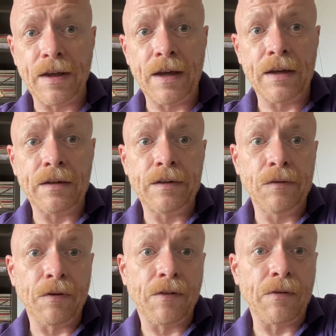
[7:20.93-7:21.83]
and you
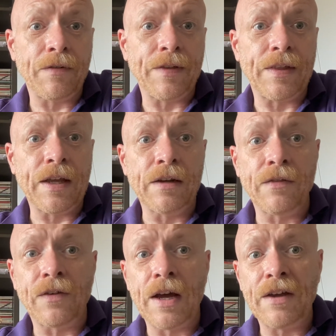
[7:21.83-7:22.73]
were sort of at the end
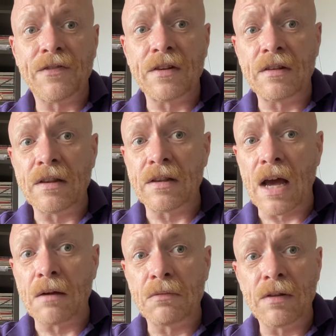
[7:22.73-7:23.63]
of life, and
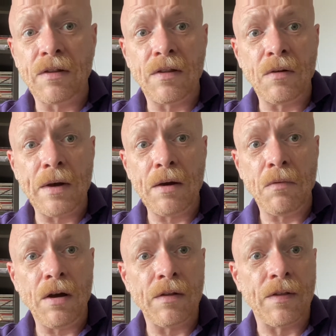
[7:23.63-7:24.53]
that was the way it
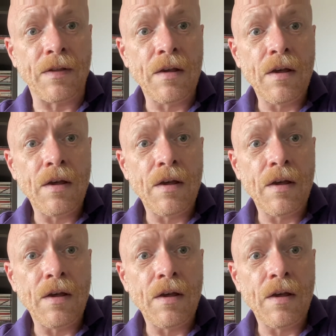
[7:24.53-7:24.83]
was.